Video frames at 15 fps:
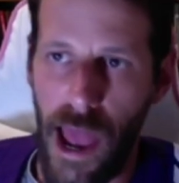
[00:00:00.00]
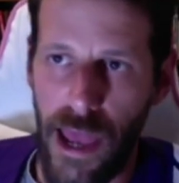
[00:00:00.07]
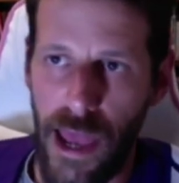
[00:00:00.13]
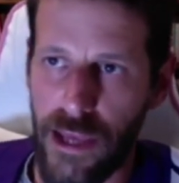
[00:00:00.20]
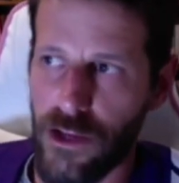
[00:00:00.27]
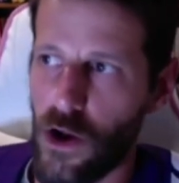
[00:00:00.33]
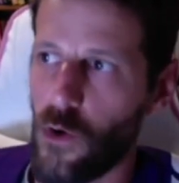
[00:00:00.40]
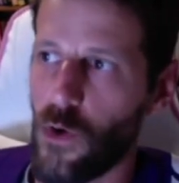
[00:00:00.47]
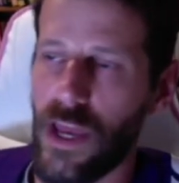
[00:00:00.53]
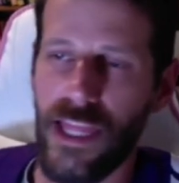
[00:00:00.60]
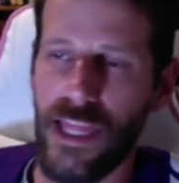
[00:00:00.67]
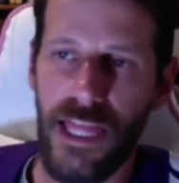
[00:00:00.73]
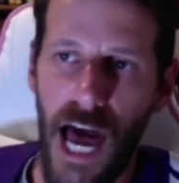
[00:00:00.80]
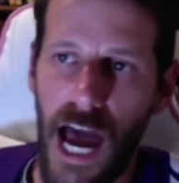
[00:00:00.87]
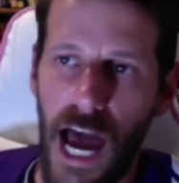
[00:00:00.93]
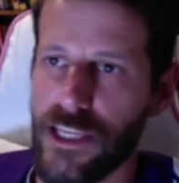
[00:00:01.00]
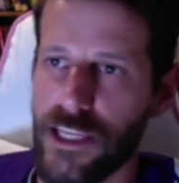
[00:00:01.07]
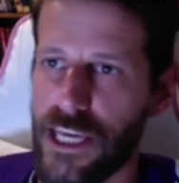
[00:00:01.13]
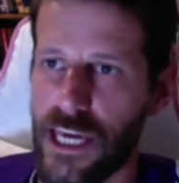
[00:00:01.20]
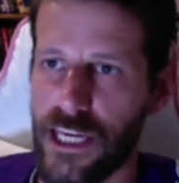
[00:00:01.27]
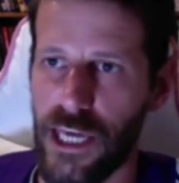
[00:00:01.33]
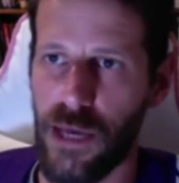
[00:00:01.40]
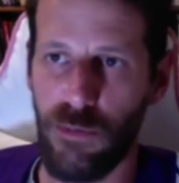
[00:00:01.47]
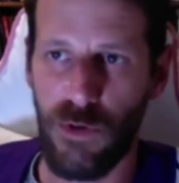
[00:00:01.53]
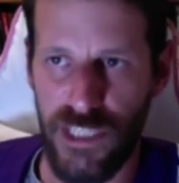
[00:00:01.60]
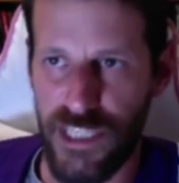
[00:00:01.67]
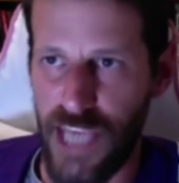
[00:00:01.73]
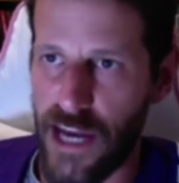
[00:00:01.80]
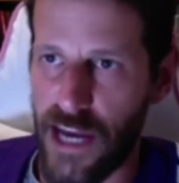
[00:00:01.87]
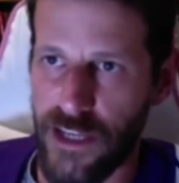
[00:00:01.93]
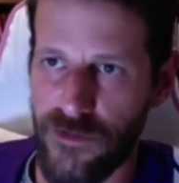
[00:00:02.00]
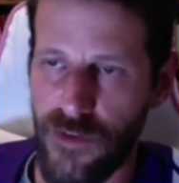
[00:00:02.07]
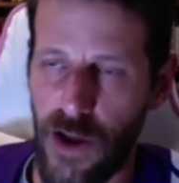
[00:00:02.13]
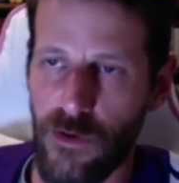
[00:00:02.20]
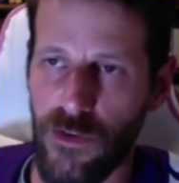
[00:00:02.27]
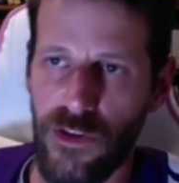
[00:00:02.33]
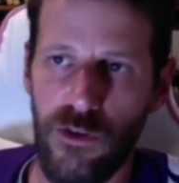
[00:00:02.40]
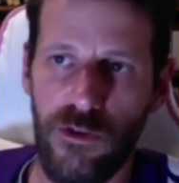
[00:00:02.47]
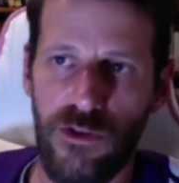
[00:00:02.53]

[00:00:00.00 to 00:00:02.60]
you know, in line, can't keep her satisfied with you.